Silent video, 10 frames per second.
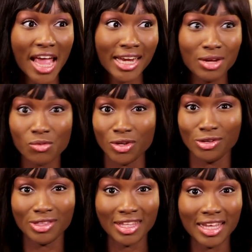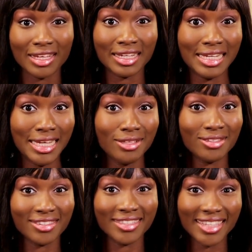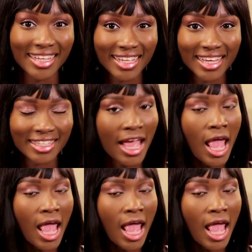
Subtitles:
anyone you think needs to see this.